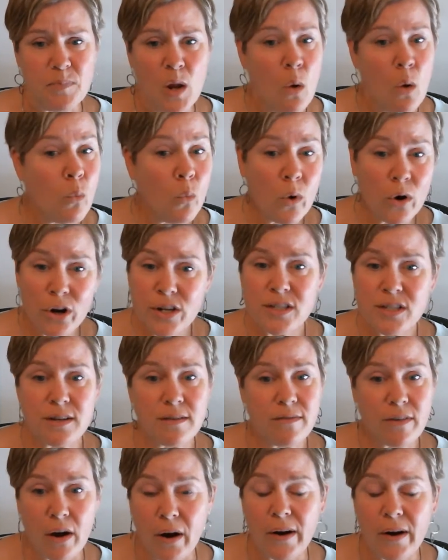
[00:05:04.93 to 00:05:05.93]
works
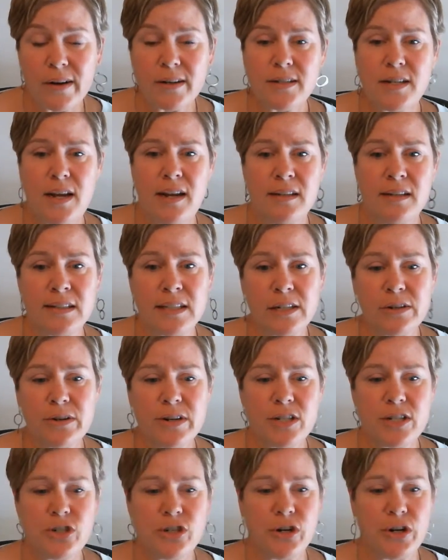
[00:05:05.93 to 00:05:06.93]
of art and
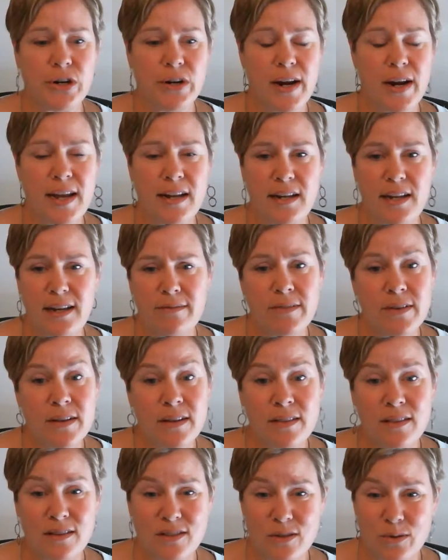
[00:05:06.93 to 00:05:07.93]
literature, and
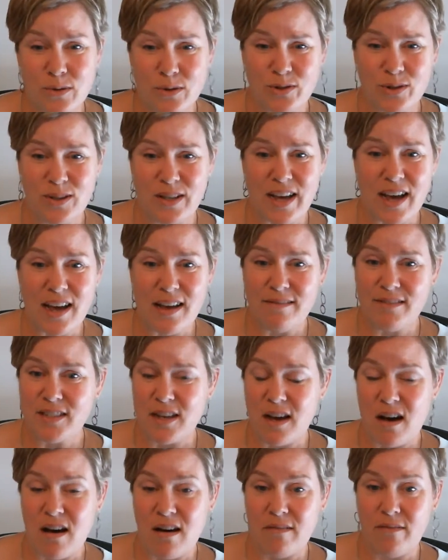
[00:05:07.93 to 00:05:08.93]
even the social lives
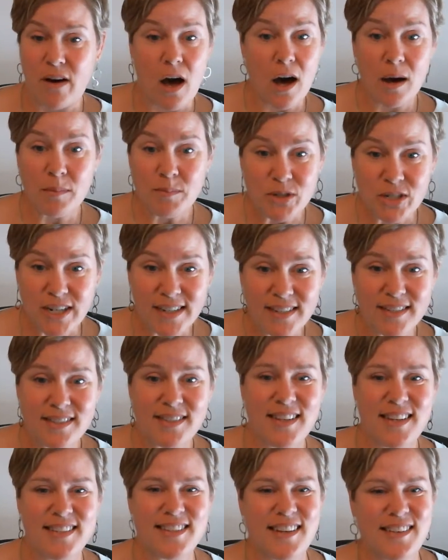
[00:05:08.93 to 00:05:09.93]
of objects,
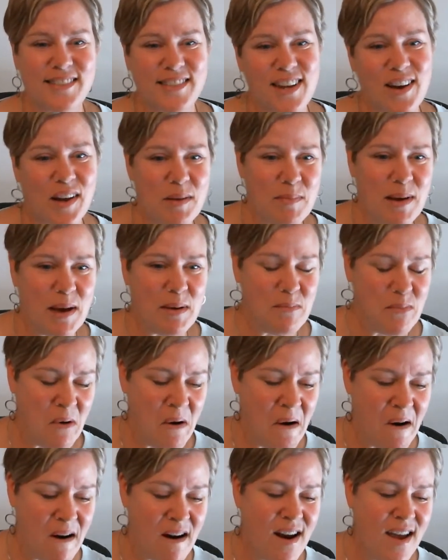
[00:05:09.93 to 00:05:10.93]
as I'll talk about
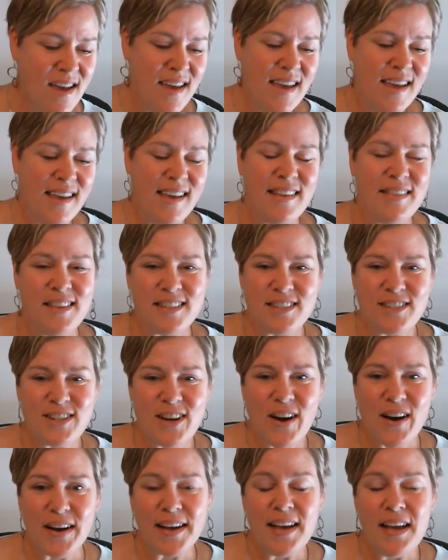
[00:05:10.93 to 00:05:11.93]
more in this
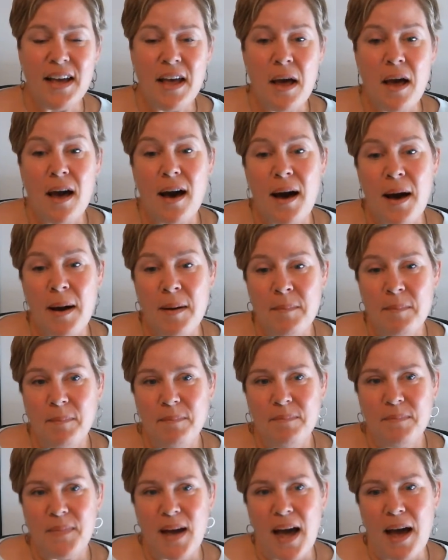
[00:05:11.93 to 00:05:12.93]
talk.
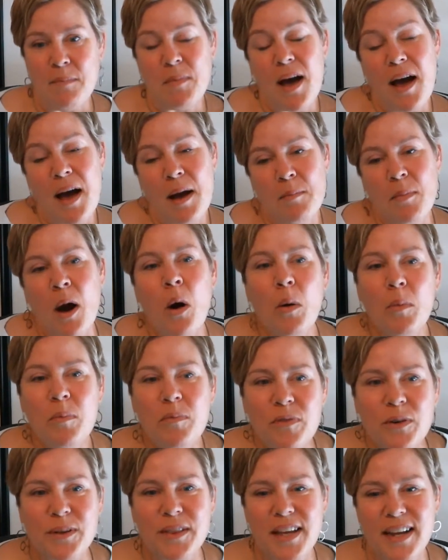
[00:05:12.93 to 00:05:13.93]
I'm
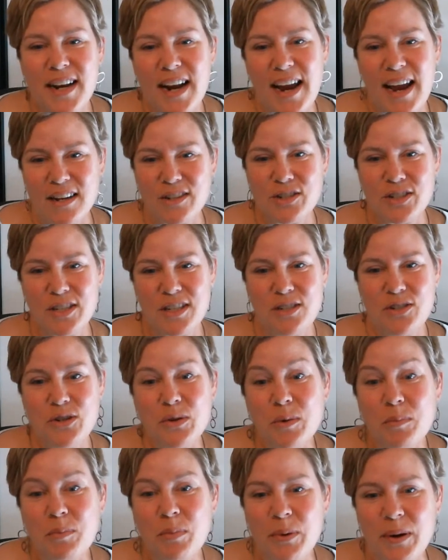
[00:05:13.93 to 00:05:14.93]
hopeful that I actually
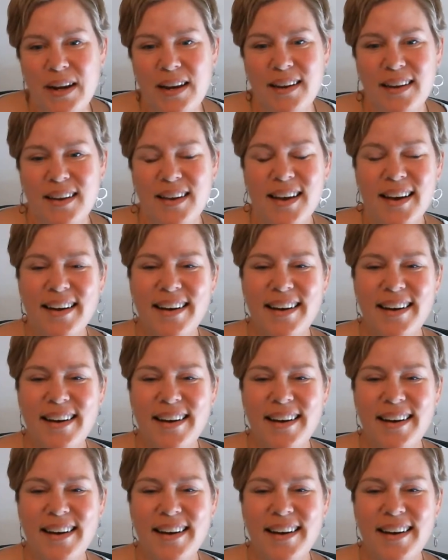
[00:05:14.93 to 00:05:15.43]
do bring